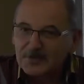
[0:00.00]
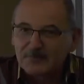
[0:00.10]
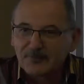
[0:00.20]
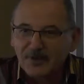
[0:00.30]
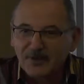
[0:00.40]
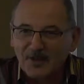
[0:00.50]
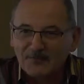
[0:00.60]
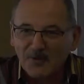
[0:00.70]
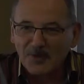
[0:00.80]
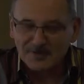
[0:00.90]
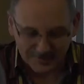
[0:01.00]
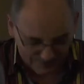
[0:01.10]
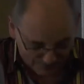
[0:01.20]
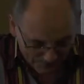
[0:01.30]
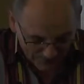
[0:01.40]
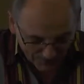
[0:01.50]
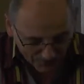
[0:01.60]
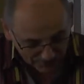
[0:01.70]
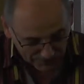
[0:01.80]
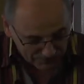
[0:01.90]
it and follow that voice.
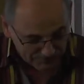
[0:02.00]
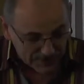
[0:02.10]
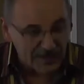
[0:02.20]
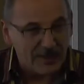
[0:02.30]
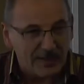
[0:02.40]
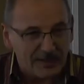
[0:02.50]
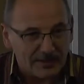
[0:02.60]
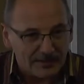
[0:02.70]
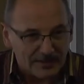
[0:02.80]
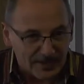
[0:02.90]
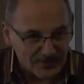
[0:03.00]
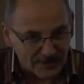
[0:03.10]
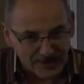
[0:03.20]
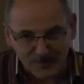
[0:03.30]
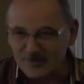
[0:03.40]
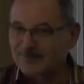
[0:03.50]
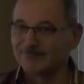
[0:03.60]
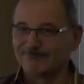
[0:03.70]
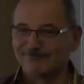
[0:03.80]
Welcome, Keetje Kuipers.